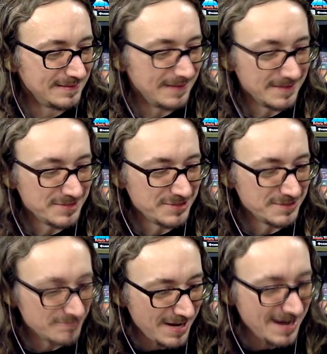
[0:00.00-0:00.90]
uh, that you
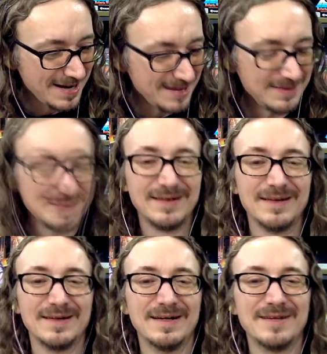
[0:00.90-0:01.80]
can buy
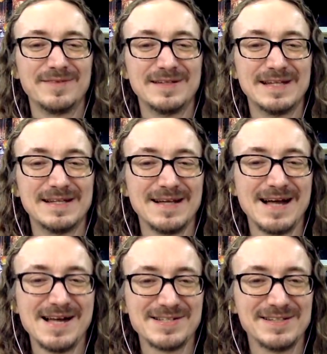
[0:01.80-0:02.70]
off at that
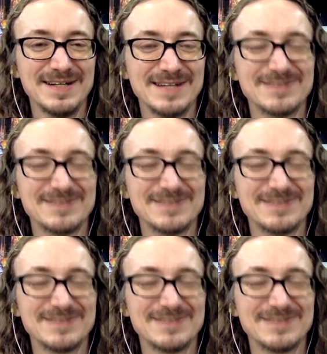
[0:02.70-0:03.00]
last guy.